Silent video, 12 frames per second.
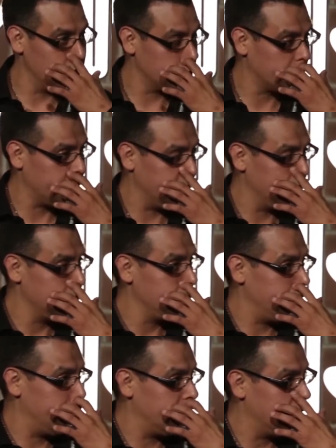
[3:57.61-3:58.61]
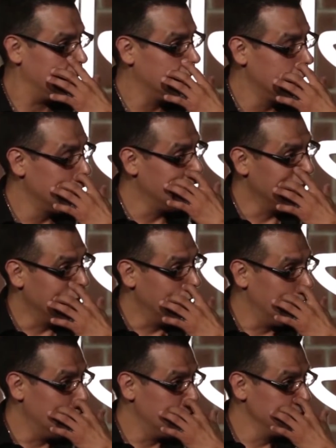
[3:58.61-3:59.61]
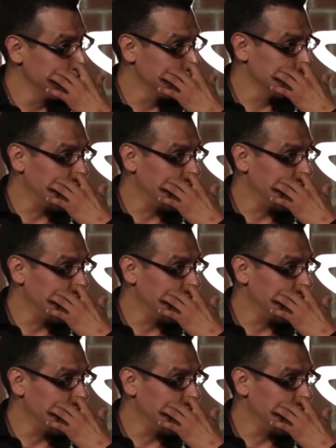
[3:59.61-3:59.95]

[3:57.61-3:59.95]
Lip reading: you know, kid, man. I